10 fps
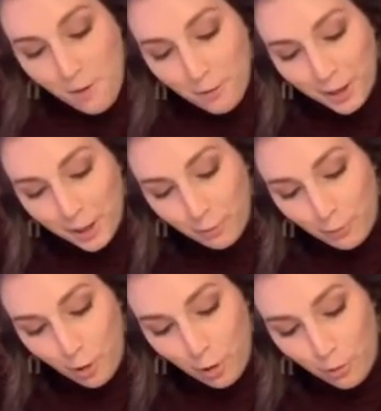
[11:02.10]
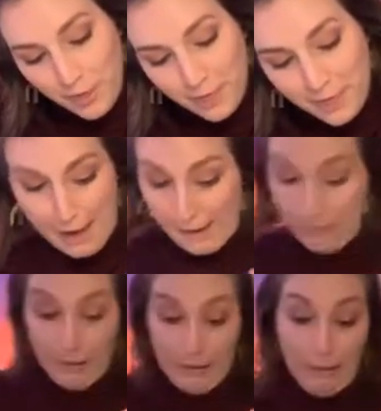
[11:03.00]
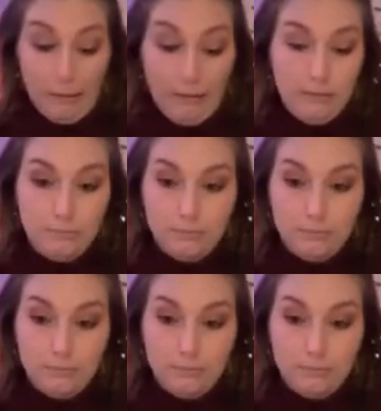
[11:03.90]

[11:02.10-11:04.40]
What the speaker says: we're gonna roll with that idea.